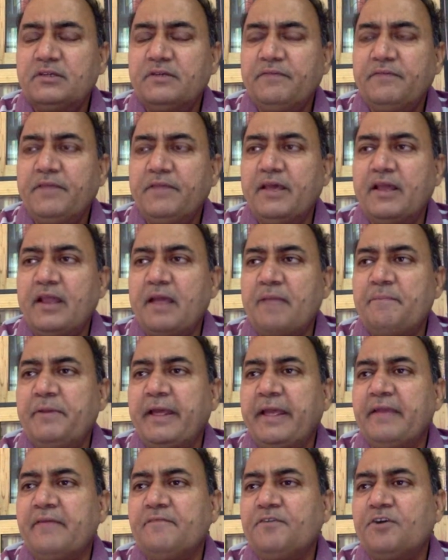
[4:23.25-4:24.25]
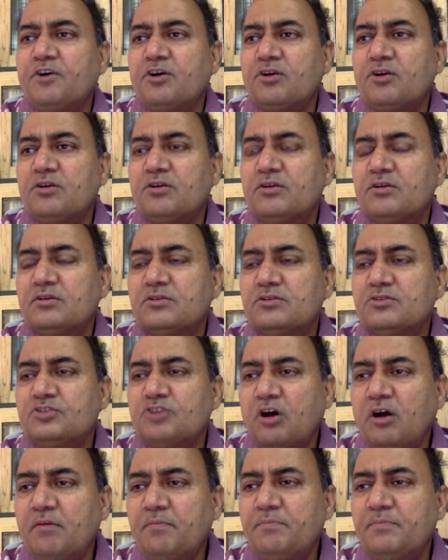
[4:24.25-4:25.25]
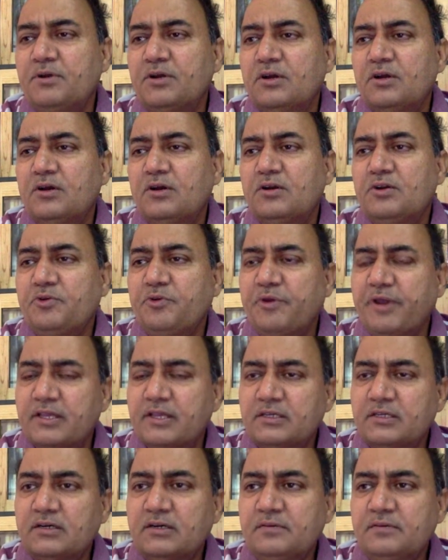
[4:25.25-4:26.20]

They are applying for job together,